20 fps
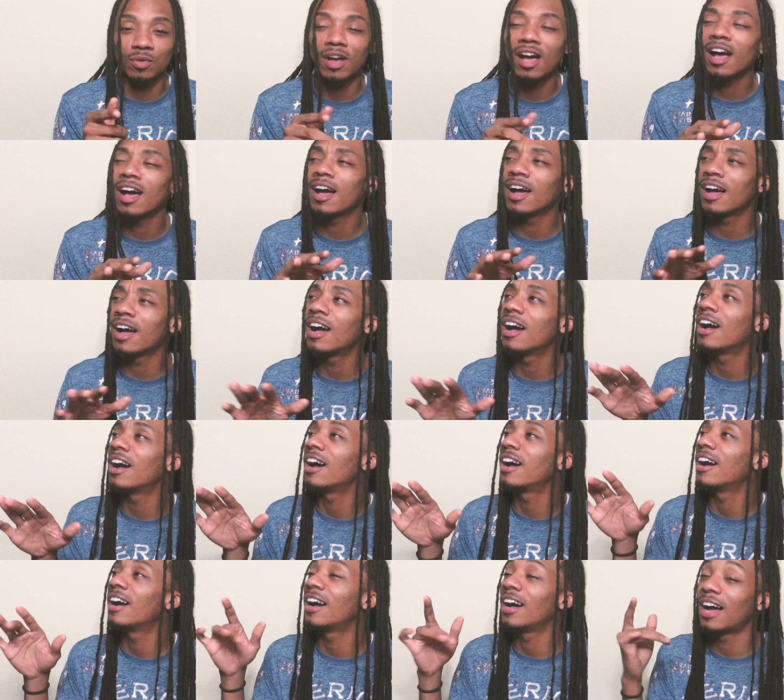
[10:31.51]

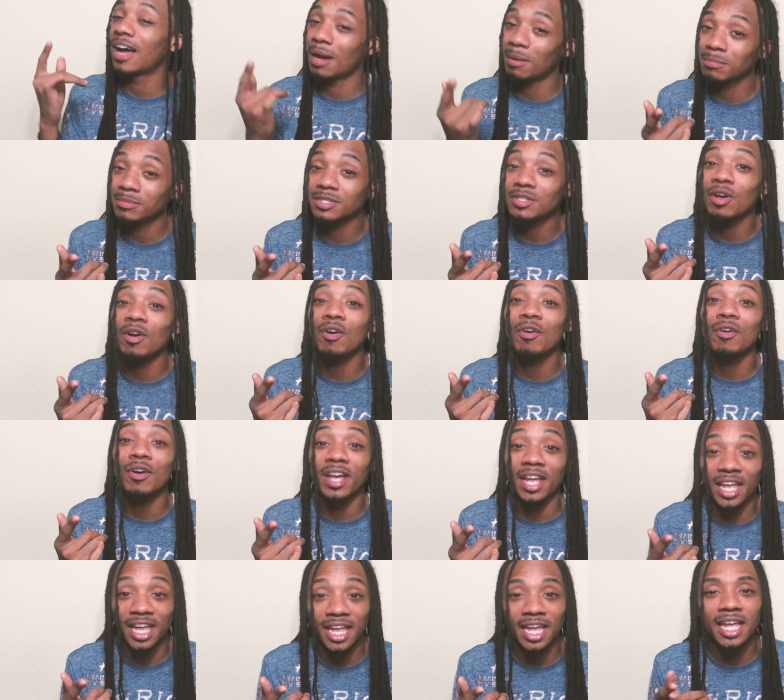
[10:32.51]
Uh, I'm
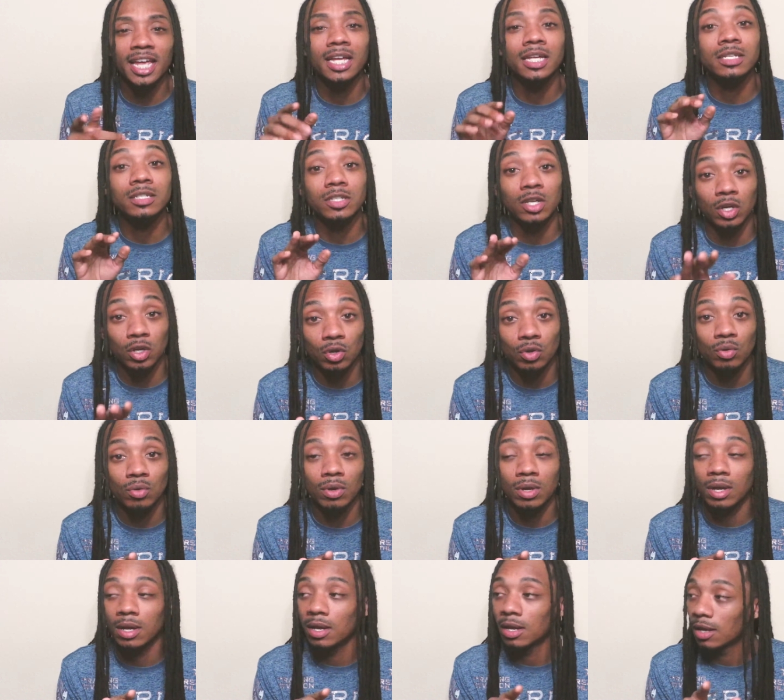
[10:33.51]
so into
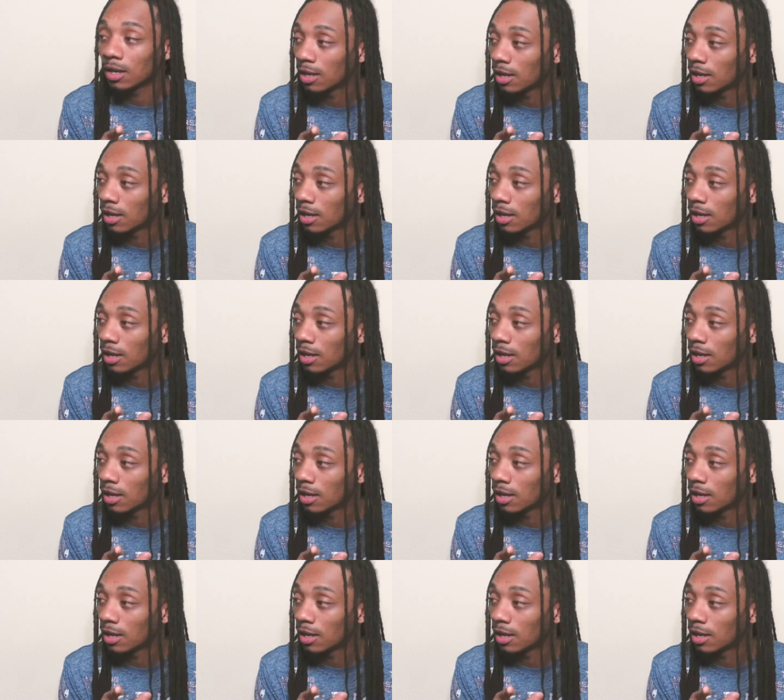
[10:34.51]
you.